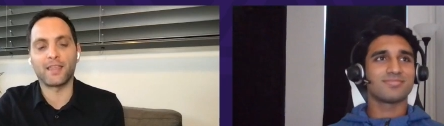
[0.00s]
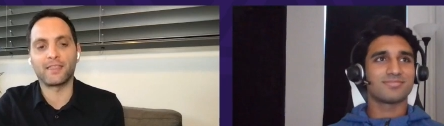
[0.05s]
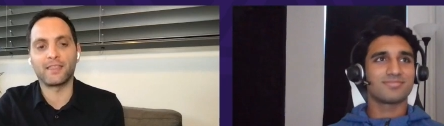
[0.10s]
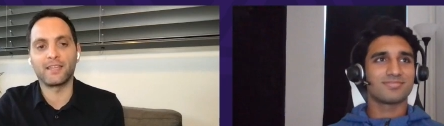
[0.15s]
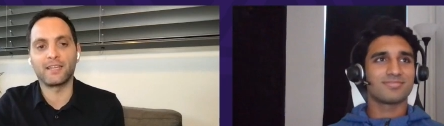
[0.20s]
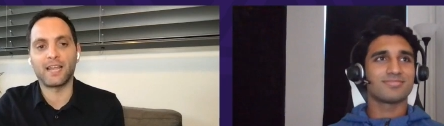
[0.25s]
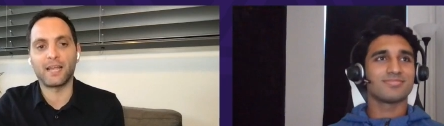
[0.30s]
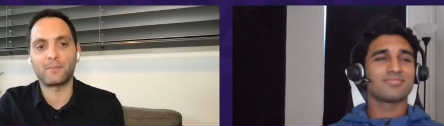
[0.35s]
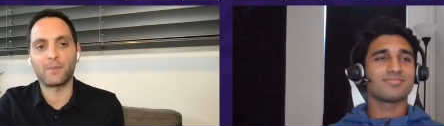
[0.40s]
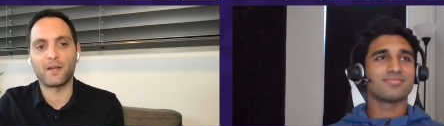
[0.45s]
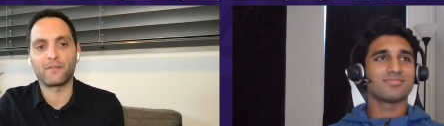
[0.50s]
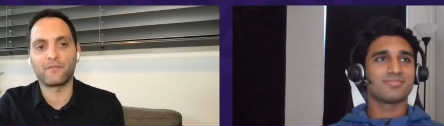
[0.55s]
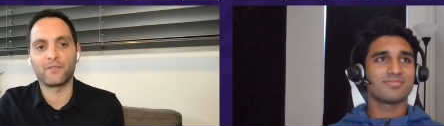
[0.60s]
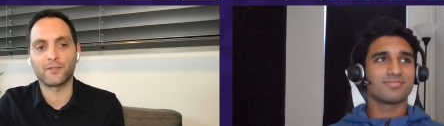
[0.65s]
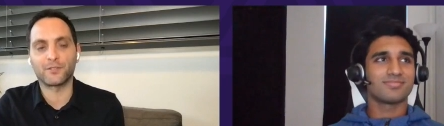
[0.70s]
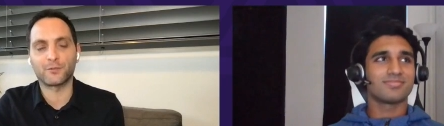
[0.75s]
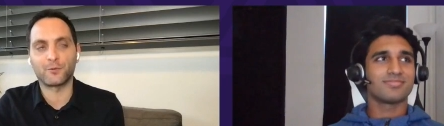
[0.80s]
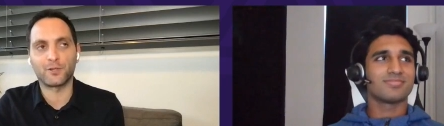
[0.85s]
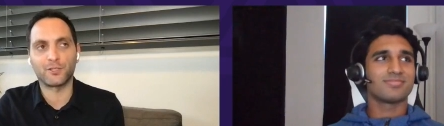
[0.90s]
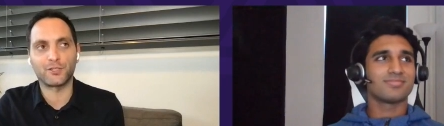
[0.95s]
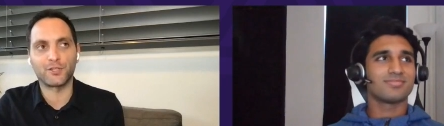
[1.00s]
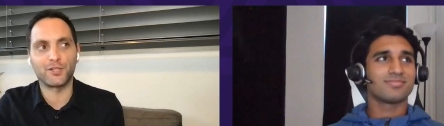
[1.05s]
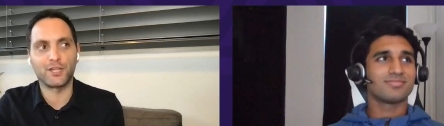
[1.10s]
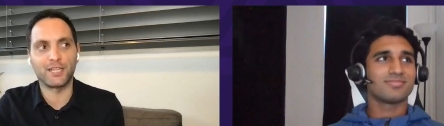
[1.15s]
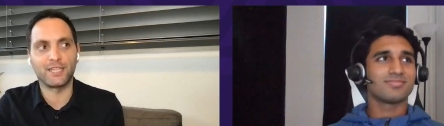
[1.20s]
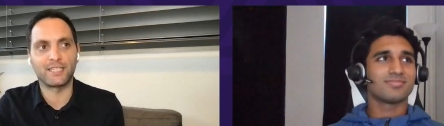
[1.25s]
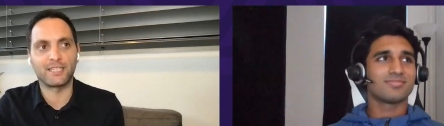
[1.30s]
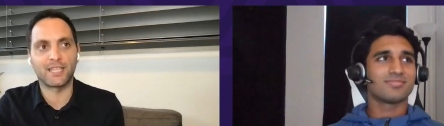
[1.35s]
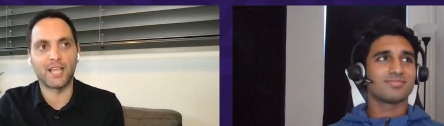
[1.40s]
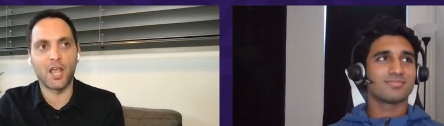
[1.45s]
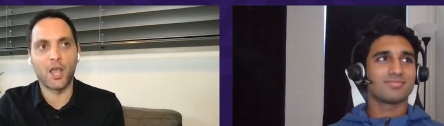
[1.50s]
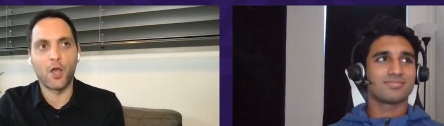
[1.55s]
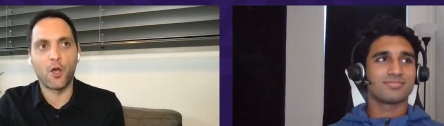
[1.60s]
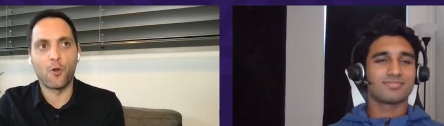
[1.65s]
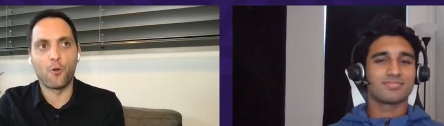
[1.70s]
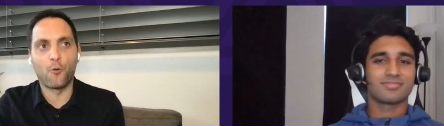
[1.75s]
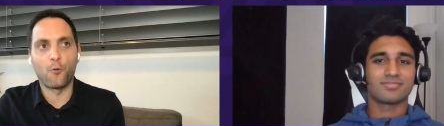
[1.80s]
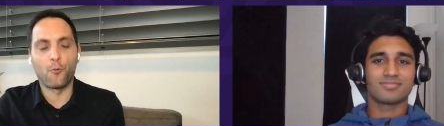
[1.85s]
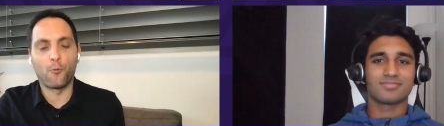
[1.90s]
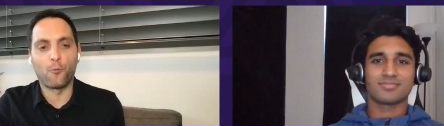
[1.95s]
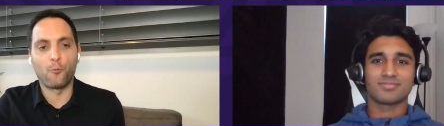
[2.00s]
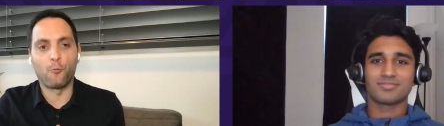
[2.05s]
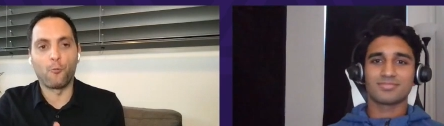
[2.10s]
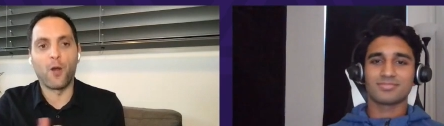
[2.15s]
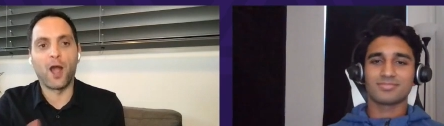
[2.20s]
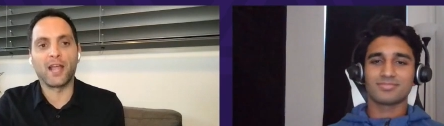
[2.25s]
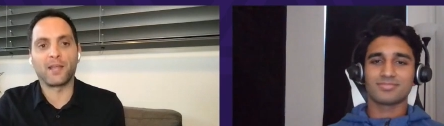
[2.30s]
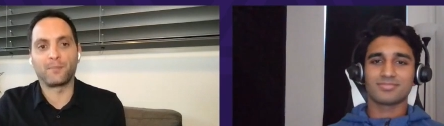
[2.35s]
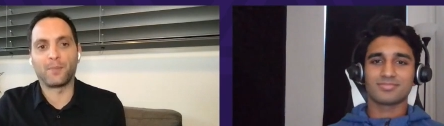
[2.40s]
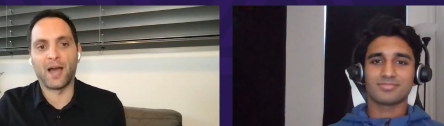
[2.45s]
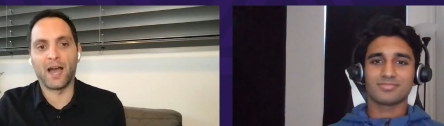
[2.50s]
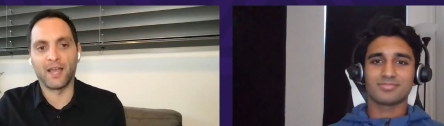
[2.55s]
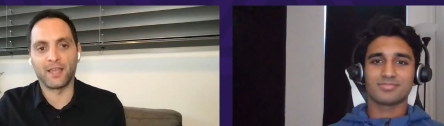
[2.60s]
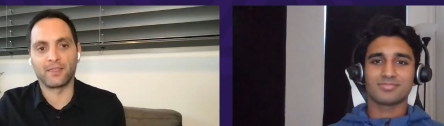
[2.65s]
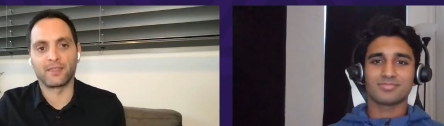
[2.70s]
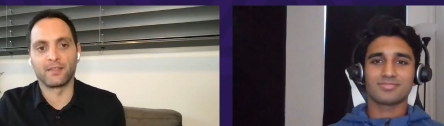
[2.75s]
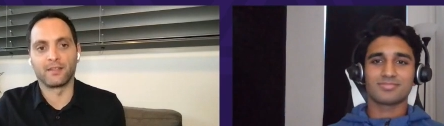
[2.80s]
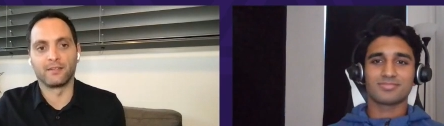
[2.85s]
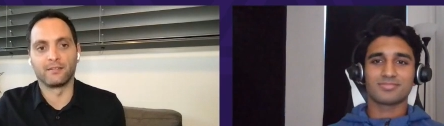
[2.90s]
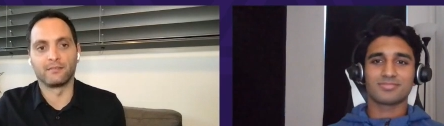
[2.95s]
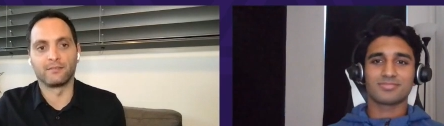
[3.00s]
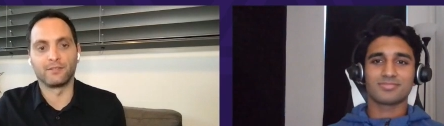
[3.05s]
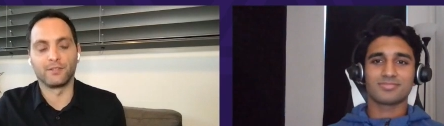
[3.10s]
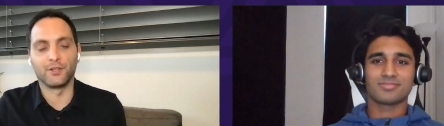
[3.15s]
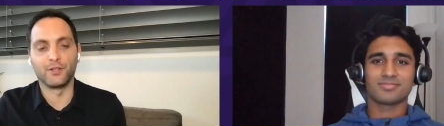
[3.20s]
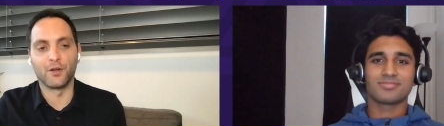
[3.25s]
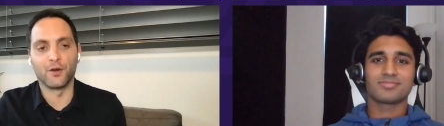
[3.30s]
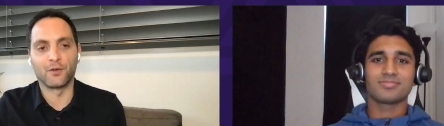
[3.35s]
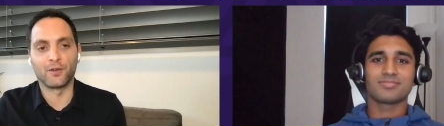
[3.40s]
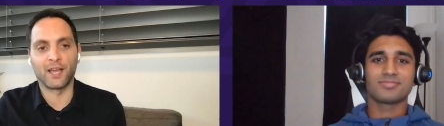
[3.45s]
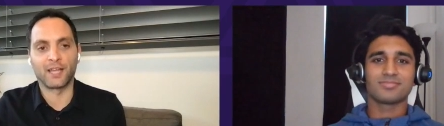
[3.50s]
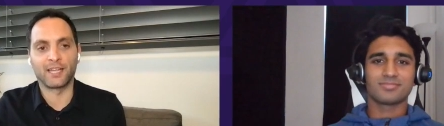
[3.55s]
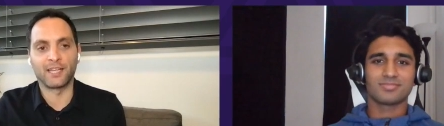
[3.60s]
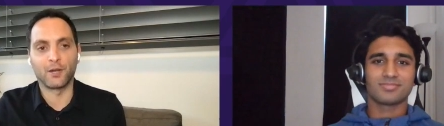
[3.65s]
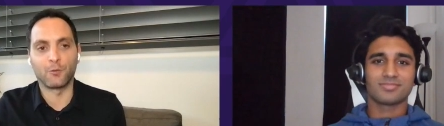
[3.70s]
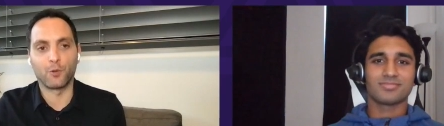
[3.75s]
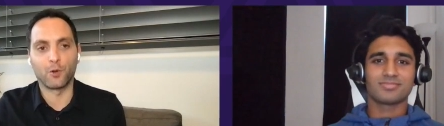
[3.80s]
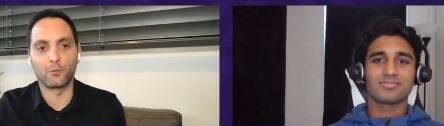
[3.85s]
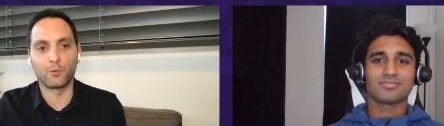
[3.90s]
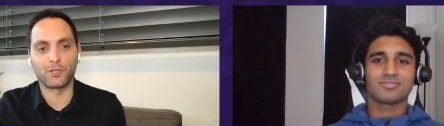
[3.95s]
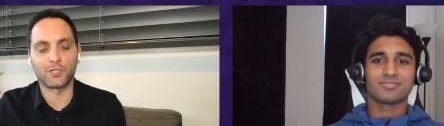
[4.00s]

Speaker 1: I think like my first question is, why Python? You know, like, you know, what